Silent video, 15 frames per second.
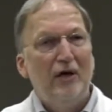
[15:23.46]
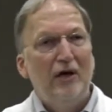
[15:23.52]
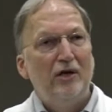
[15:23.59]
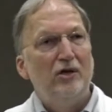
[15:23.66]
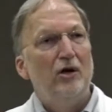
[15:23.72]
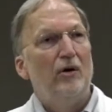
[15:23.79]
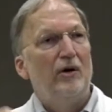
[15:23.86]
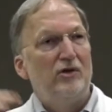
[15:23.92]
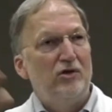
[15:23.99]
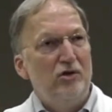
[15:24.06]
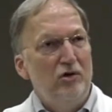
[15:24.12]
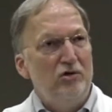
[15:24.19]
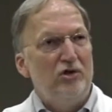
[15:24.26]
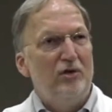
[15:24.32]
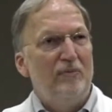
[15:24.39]
You know, it
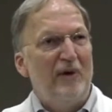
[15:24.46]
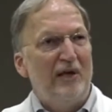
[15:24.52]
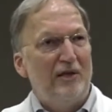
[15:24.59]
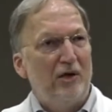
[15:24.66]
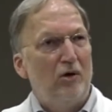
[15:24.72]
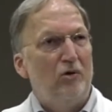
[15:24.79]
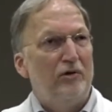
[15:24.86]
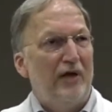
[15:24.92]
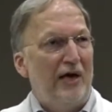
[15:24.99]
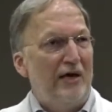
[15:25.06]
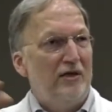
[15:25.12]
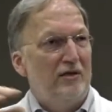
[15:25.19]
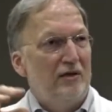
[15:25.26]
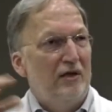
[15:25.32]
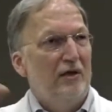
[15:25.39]
used to be in the old
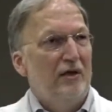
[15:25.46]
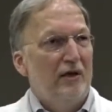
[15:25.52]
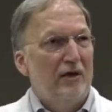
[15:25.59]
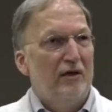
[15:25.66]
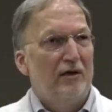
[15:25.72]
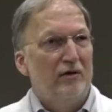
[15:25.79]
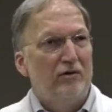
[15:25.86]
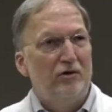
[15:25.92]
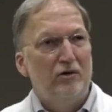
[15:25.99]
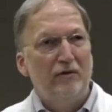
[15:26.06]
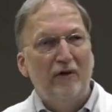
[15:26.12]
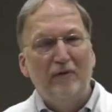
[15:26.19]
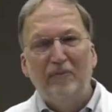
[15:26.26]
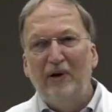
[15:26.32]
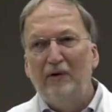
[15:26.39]
days, you
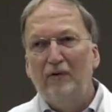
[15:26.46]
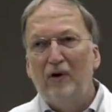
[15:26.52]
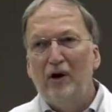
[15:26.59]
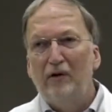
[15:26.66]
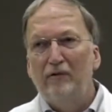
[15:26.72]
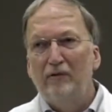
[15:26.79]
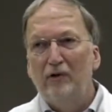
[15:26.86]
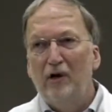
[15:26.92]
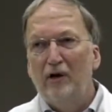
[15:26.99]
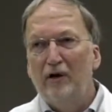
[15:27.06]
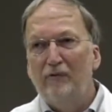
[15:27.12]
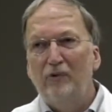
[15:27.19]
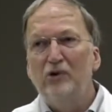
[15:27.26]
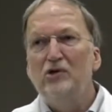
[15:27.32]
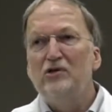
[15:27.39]
that have been around long
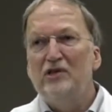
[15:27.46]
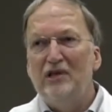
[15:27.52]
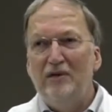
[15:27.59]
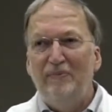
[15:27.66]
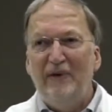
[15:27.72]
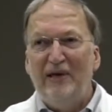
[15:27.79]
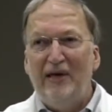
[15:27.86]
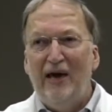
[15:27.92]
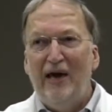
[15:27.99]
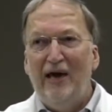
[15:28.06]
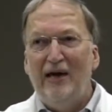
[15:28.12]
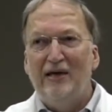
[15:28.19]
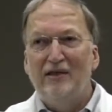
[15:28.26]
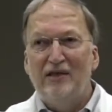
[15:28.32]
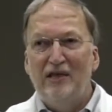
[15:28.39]
enough, we used
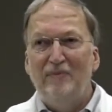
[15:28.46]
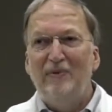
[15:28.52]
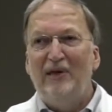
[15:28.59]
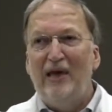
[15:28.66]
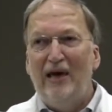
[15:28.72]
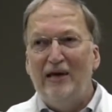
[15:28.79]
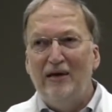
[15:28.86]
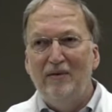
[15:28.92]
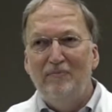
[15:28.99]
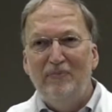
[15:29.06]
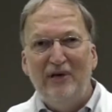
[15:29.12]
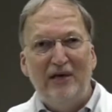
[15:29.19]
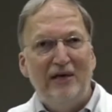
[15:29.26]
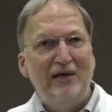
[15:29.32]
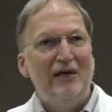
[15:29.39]
CPK and
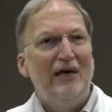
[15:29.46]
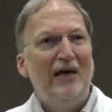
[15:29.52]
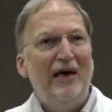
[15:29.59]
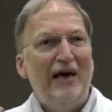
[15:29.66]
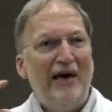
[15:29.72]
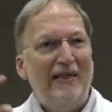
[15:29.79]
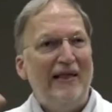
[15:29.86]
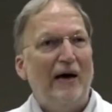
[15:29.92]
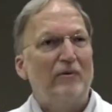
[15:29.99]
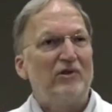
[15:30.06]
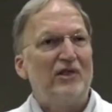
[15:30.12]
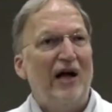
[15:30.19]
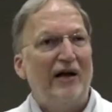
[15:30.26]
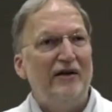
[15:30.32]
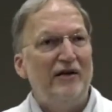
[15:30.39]
CPK-MB, and that
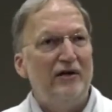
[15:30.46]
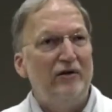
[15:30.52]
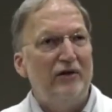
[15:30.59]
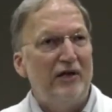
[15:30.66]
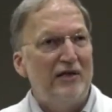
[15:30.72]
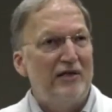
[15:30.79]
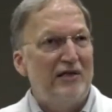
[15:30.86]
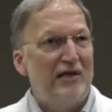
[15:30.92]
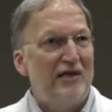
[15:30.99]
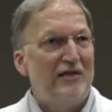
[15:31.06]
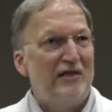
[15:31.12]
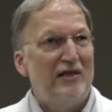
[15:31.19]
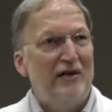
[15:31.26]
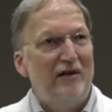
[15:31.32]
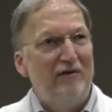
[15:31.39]
was not nearly as
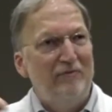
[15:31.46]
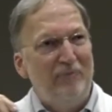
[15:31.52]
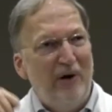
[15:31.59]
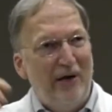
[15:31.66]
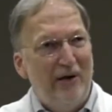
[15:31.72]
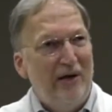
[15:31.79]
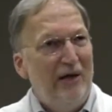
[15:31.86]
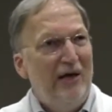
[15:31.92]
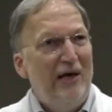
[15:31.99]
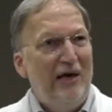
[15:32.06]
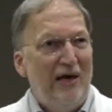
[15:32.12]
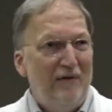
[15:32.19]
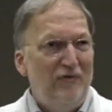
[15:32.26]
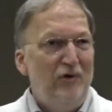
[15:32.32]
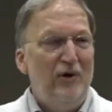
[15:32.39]
sensitive, but
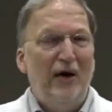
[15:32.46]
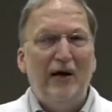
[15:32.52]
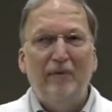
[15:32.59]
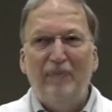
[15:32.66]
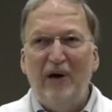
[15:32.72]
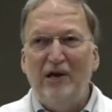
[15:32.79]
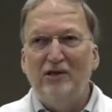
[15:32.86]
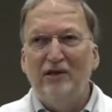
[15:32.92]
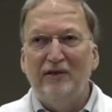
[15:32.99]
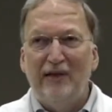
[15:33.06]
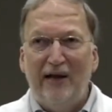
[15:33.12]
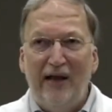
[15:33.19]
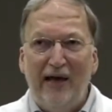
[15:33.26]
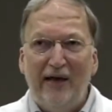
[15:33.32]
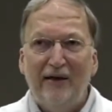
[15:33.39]
if you had a patient
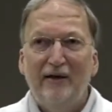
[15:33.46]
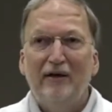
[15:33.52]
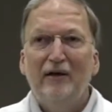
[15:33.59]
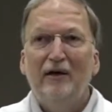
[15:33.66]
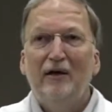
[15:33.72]
that had